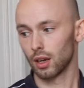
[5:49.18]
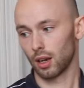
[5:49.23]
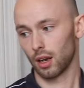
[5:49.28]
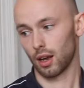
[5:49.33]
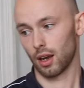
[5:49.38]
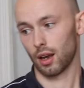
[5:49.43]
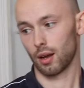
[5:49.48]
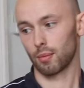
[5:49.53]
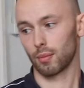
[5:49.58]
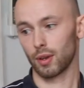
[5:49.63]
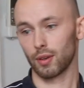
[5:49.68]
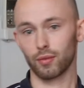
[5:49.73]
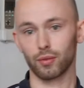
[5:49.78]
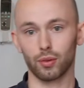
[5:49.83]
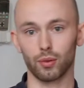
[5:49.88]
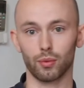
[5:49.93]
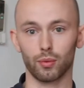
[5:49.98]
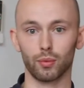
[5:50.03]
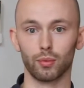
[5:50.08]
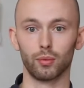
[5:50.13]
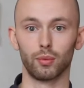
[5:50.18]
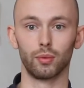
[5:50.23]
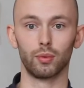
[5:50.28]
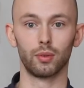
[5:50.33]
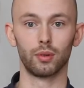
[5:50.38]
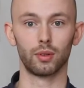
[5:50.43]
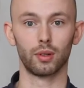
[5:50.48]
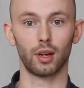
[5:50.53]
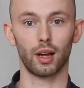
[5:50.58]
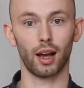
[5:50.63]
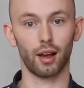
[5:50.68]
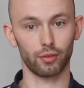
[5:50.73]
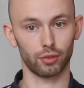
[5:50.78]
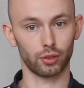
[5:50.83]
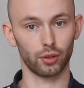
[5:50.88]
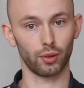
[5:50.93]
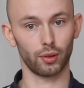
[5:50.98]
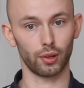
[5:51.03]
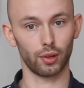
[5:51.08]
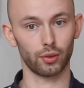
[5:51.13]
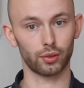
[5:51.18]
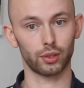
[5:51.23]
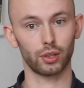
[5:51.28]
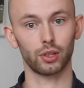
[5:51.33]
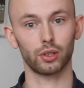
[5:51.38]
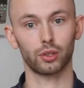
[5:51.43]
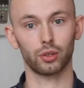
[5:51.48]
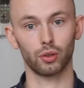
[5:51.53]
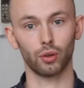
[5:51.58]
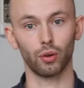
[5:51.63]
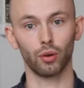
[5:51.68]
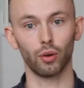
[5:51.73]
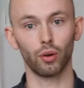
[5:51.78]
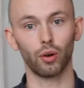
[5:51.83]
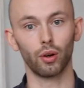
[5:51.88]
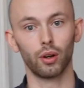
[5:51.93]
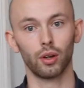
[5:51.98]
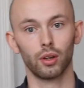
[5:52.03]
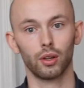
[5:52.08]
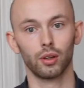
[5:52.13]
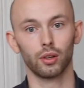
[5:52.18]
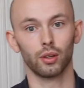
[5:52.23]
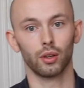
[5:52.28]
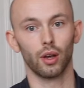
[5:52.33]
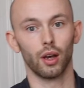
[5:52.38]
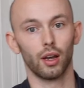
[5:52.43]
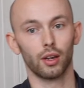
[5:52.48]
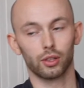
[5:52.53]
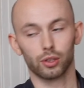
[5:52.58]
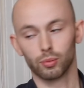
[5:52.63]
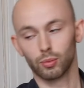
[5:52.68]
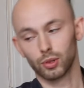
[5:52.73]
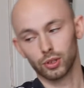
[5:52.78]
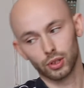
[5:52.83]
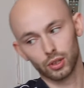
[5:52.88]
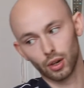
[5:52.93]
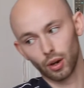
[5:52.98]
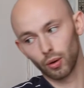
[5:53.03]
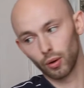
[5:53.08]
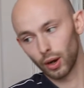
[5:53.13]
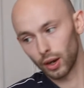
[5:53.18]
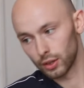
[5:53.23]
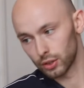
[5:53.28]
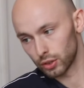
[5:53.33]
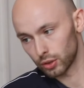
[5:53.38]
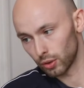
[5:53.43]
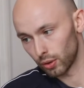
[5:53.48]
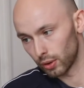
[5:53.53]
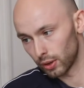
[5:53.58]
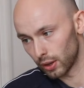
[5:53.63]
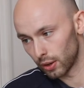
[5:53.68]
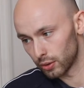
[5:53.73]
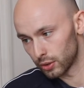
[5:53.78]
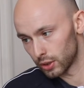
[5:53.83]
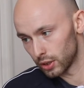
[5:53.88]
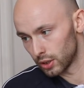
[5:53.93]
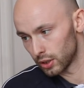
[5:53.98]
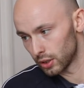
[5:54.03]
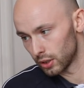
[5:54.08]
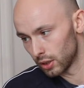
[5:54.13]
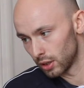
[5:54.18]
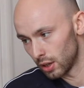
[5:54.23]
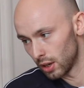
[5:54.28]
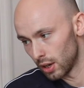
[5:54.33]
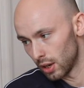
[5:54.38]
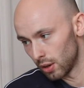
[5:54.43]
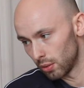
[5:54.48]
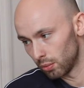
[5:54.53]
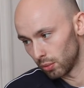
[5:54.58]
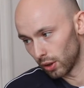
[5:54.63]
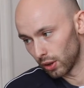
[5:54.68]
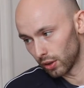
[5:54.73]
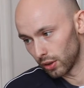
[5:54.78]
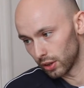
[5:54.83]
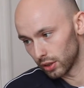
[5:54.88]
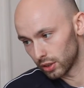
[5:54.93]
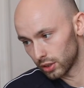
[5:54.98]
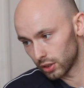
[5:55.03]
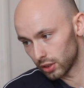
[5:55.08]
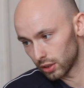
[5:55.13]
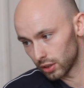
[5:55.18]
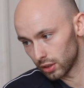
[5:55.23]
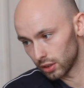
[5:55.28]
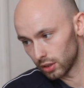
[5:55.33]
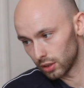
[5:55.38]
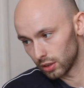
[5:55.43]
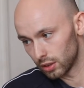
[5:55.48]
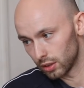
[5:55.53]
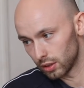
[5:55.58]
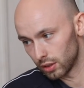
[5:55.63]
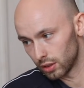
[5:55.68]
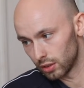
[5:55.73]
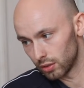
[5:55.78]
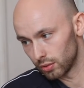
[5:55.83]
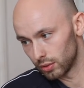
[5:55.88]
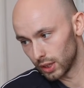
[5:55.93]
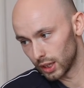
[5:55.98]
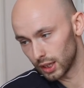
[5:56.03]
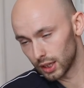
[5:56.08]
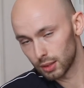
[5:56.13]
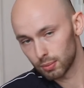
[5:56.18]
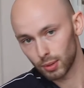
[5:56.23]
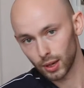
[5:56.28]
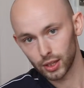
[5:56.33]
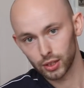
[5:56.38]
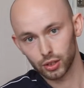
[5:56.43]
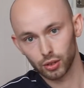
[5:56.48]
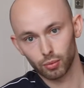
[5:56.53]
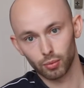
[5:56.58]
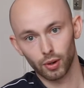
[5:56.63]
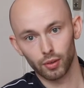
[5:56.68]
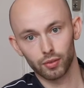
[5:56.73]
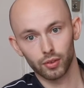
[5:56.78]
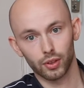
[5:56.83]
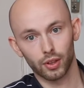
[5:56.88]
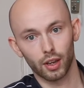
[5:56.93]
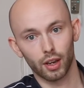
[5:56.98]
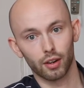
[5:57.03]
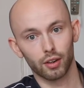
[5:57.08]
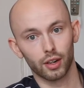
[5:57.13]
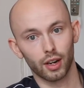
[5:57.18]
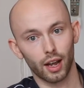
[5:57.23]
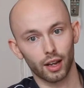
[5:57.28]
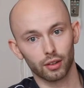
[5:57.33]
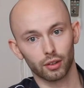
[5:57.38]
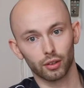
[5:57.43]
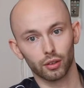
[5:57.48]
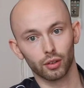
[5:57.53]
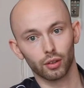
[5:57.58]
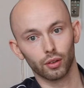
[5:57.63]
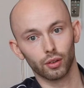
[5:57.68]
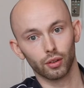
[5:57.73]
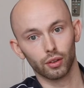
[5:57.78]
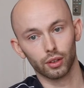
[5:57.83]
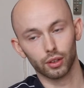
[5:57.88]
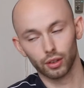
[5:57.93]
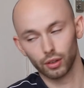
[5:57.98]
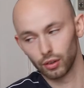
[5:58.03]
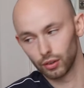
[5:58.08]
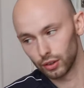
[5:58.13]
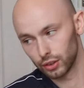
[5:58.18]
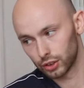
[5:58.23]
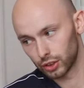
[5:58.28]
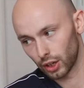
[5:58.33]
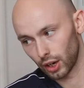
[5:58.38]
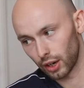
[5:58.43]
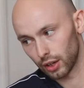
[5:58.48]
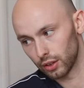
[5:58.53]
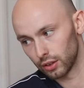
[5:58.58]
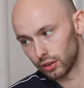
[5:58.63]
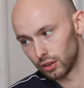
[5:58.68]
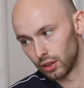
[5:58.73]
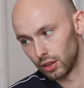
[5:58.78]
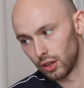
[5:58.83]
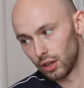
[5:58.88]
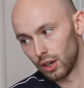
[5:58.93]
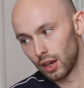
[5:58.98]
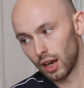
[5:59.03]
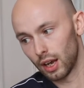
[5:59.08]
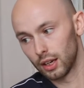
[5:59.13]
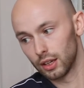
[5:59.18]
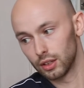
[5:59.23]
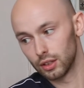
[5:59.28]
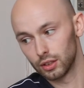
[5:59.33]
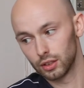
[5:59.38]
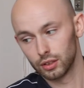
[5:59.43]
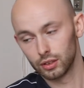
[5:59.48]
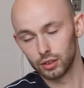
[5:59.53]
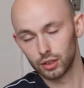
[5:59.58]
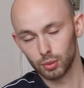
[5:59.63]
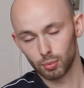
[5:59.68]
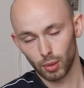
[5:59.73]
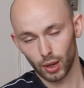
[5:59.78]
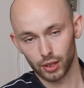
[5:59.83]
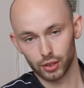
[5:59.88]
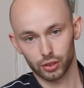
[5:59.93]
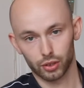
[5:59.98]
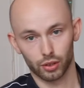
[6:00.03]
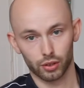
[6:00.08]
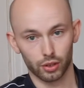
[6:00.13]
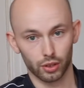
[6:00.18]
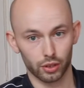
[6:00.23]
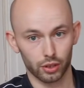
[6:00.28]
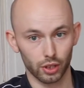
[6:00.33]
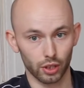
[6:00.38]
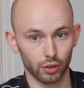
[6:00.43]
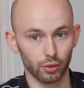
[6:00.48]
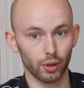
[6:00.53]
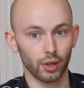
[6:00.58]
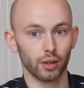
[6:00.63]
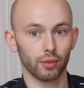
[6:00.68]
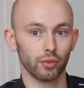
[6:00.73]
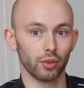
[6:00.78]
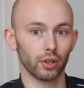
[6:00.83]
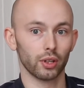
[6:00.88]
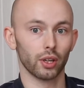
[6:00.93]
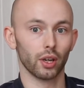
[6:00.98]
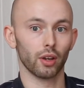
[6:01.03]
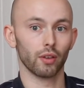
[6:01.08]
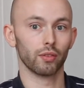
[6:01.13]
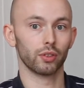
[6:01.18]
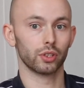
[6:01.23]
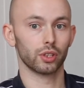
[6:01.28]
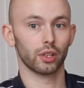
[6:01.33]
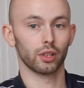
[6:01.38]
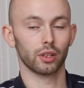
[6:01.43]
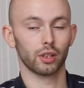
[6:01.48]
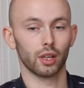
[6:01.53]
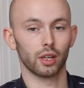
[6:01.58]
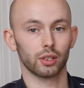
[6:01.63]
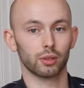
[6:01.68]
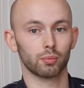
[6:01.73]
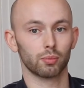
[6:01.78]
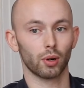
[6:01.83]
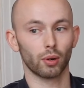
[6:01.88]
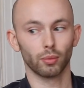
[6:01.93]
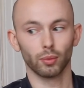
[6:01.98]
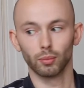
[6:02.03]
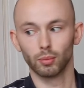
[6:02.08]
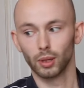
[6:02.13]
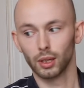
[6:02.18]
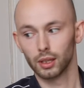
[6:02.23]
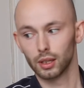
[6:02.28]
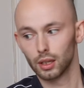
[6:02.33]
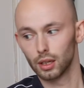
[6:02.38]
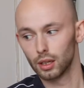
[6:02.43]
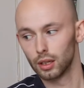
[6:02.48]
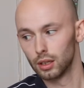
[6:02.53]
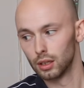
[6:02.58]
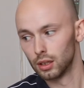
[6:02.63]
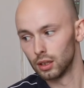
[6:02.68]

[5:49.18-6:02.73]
if you have scoliosis or someone you know has scoliosis? Well, this really depends on whether they're an adult or a child, and depends on the degree of the curvature. That's probably the